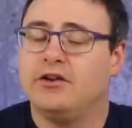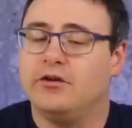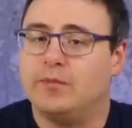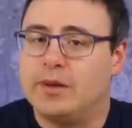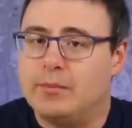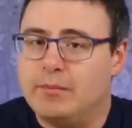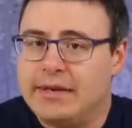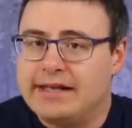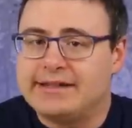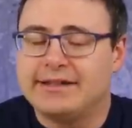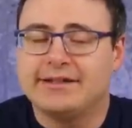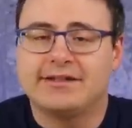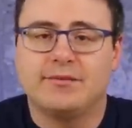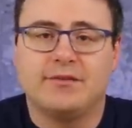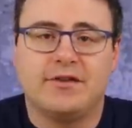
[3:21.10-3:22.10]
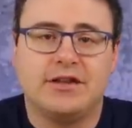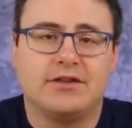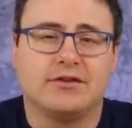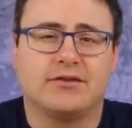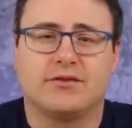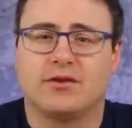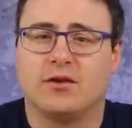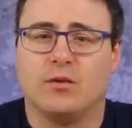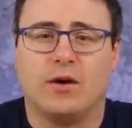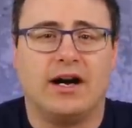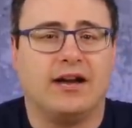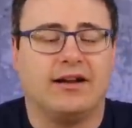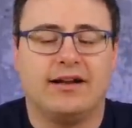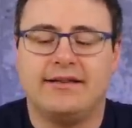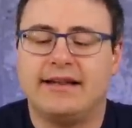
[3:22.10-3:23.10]
you've been missing some features for a
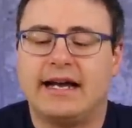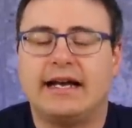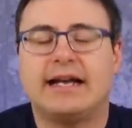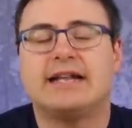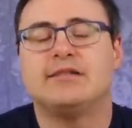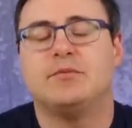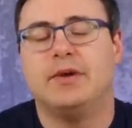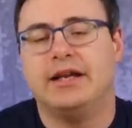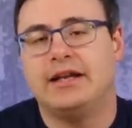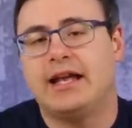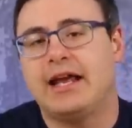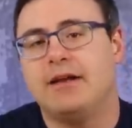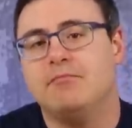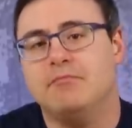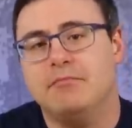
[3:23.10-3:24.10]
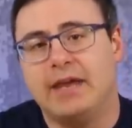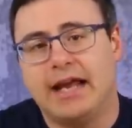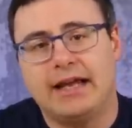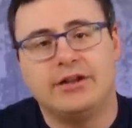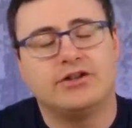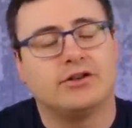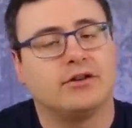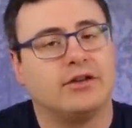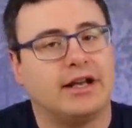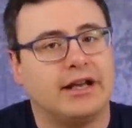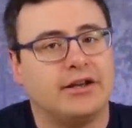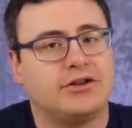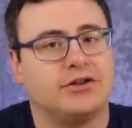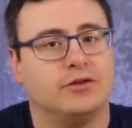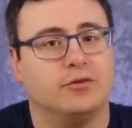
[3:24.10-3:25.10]
while, and that has been a major
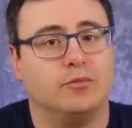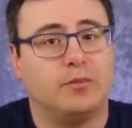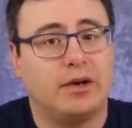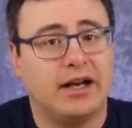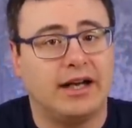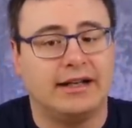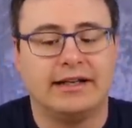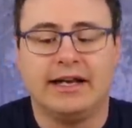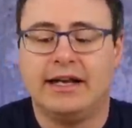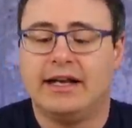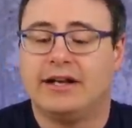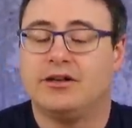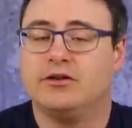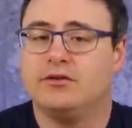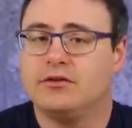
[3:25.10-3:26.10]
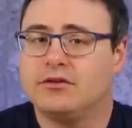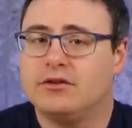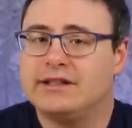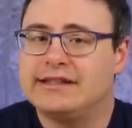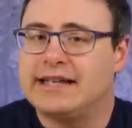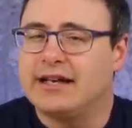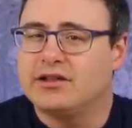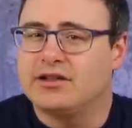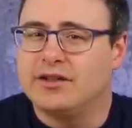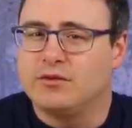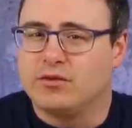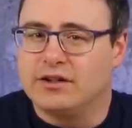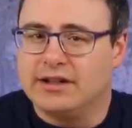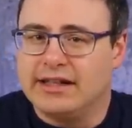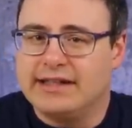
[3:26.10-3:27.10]
issue. But Google is actually
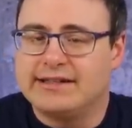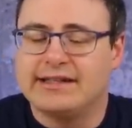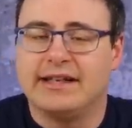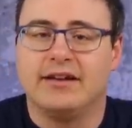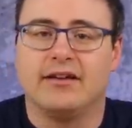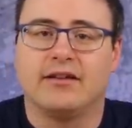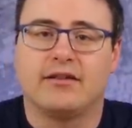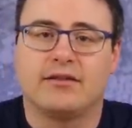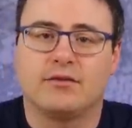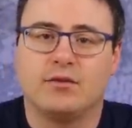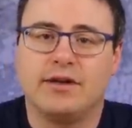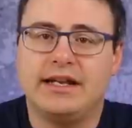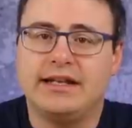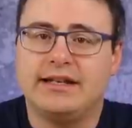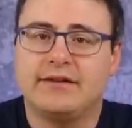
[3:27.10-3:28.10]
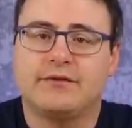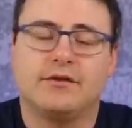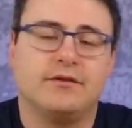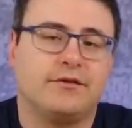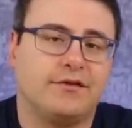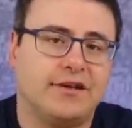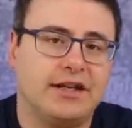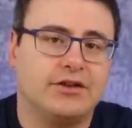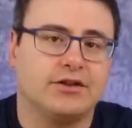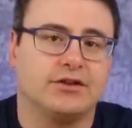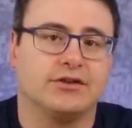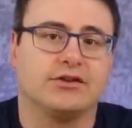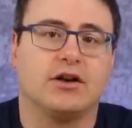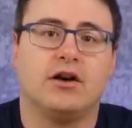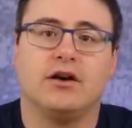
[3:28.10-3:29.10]
releasing three different
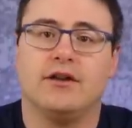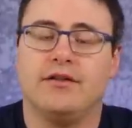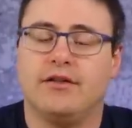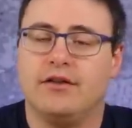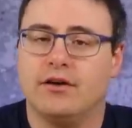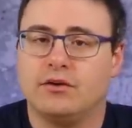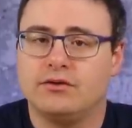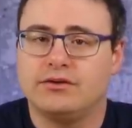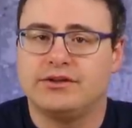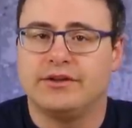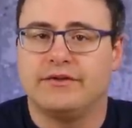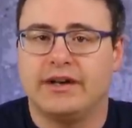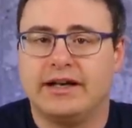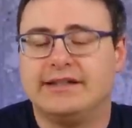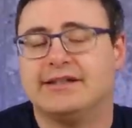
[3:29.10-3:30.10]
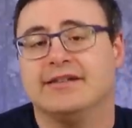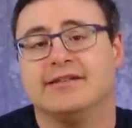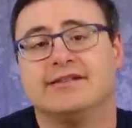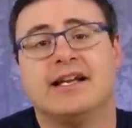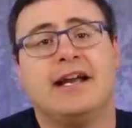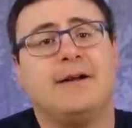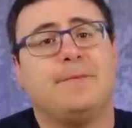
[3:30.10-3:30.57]
features on those devices